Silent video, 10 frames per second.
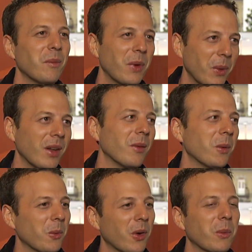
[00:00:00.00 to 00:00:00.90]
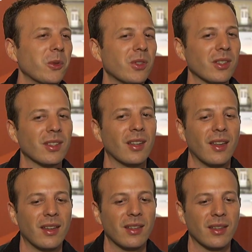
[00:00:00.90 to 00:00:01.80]
But we were able to
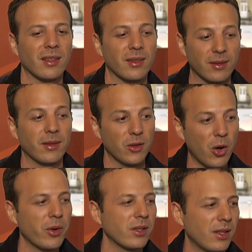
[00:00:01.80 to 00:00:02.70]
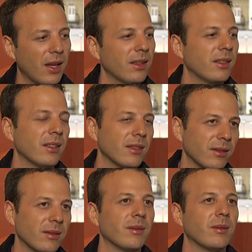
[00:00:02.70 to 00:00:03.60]
notice that and